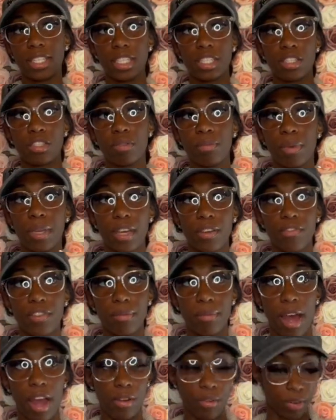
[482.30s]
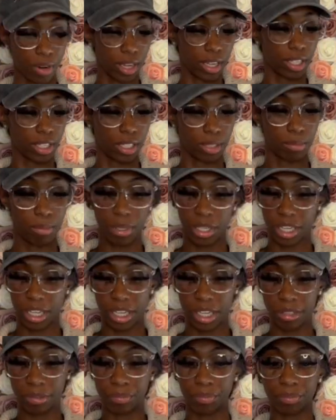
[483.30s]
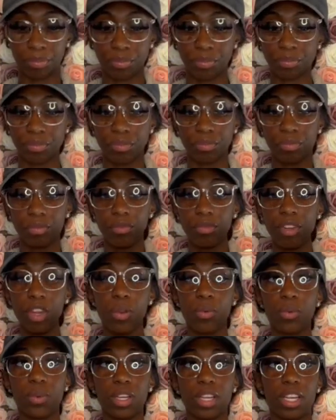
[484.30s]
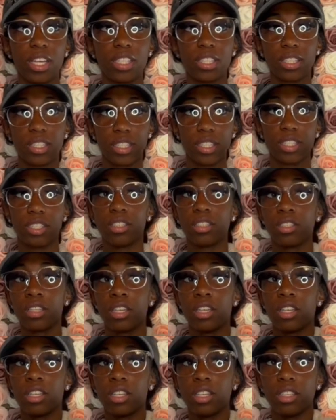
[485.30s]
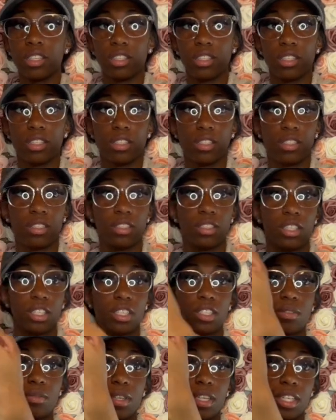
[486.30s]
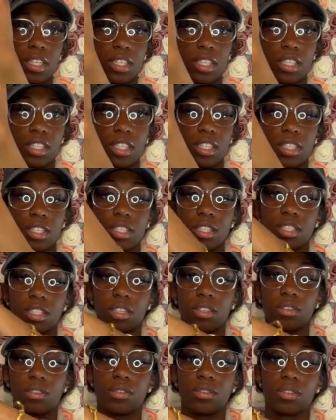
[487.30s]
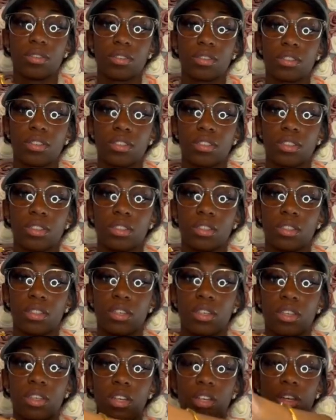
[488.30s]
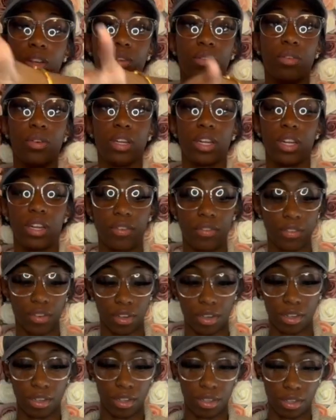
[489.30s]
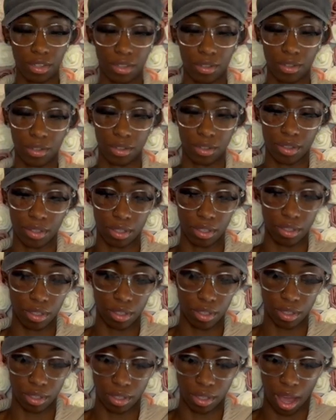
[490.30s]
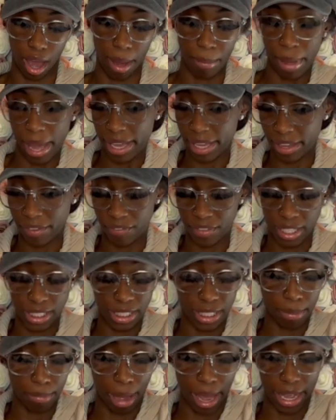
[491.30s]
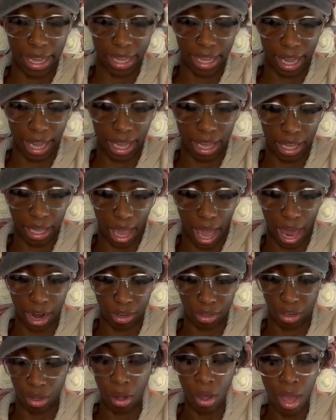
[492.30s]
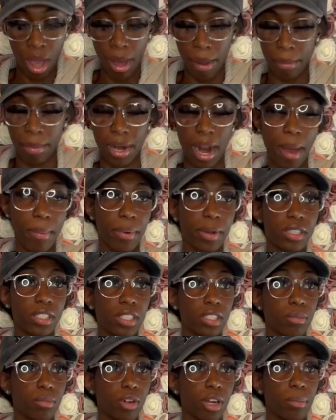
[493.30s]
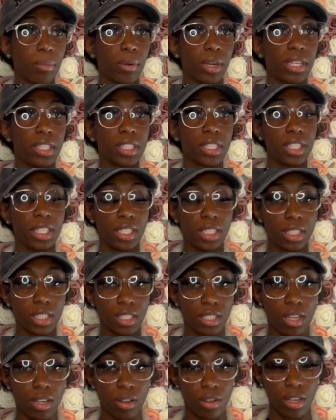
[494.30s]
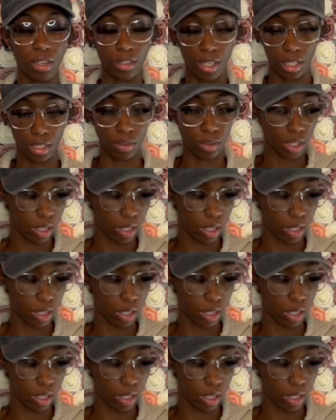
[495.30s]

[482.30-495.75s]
it too big for my wrist, but it still does what it does. So, whatever. I might get fix it, might can't. I don't know. But I purchased more bracelets, so if this one